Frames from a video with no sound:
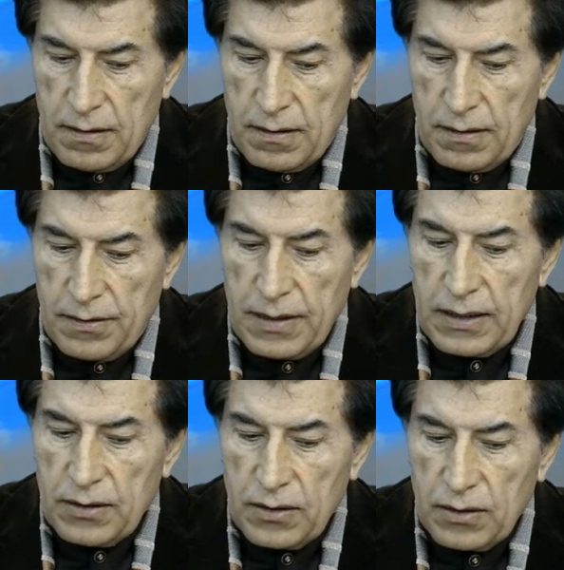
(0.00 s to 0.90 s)

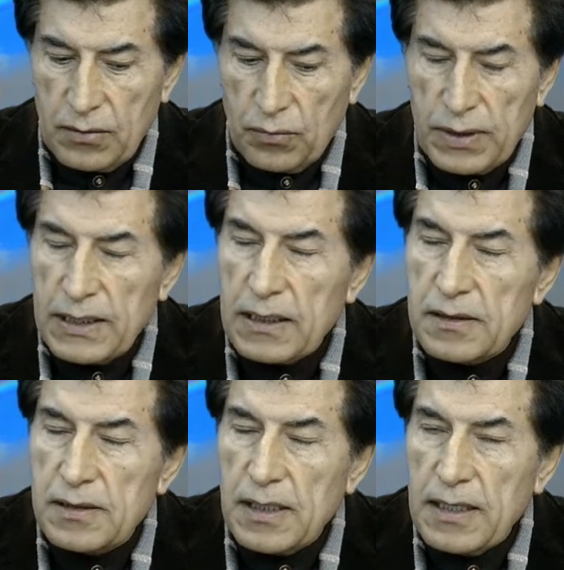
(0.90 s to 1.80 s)
then we can
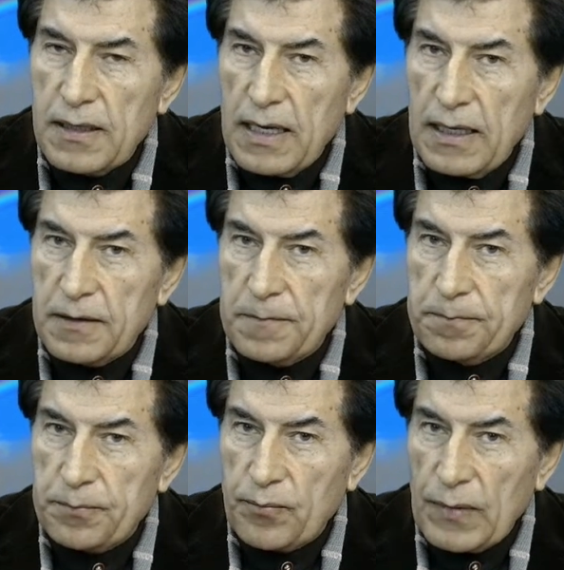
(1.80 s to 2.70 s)
say that
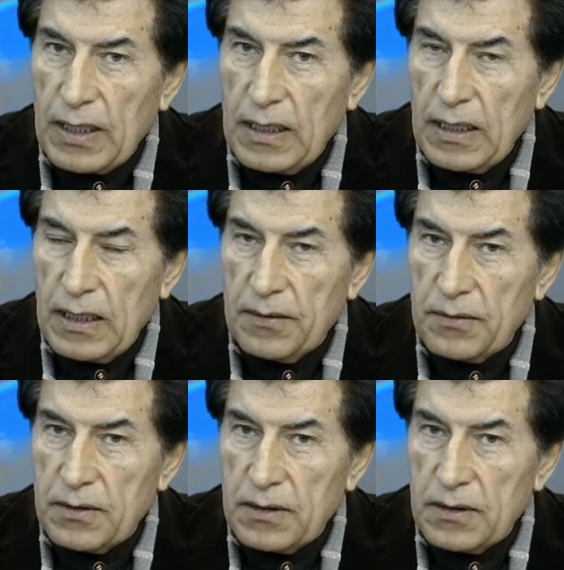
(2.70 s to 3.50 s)
um,